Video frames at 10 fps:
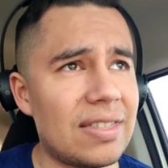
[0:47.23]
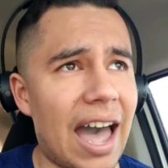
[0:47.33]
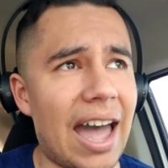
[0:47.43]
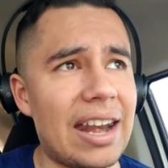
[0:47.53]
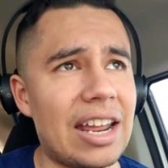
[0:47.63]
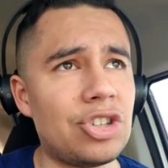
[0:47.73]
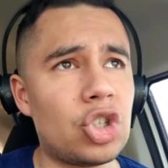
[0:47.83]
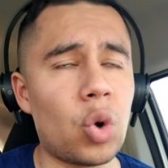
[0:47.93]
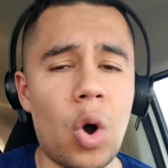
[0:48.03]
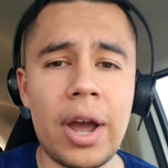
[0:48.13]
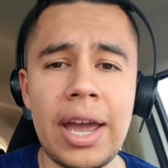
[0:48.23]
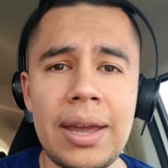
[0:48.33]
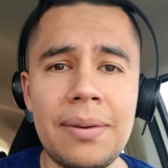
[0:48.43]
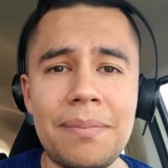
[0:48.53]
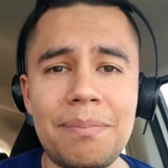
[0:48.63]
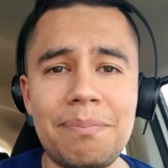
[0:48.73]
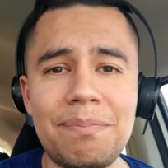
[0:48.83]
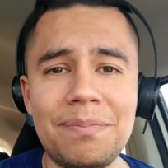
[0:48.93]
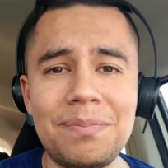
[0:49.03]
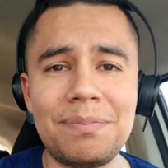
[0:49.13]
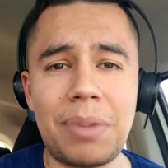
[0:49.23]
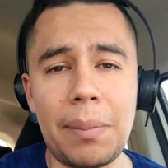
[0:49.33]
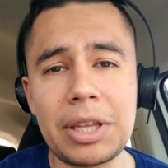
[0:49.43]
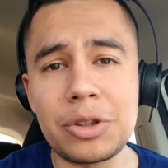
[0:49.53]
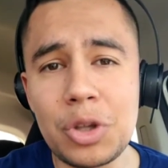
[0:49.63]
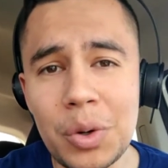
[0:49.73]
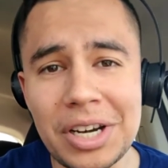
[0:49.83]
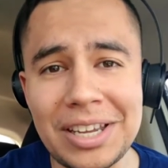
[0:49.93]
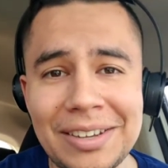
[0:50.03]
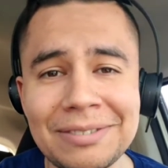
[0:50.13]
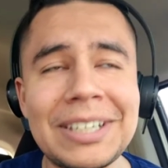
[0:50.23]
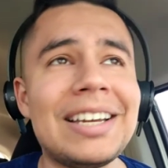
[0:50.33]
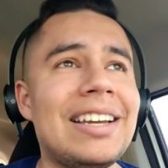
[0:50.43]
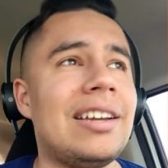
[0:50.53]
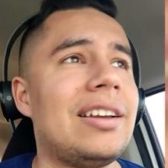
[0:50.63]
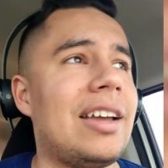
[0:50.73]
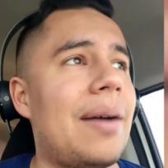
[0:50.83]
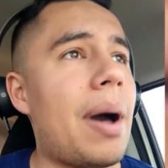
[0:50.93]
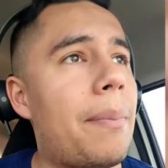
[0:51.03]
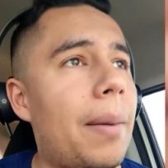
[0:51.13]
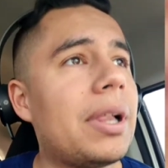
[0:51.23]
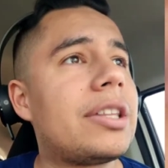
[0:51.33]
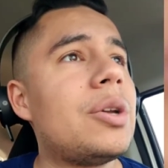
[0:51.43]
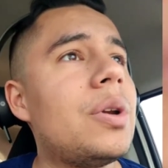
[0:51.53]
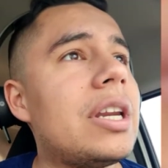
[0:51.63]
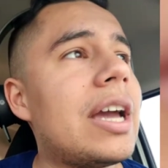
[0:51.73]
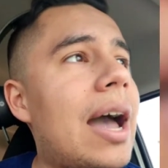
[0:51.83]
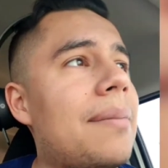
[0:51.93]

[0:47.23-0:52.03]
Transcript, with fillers: that enjoy public nudity. And by public nudity,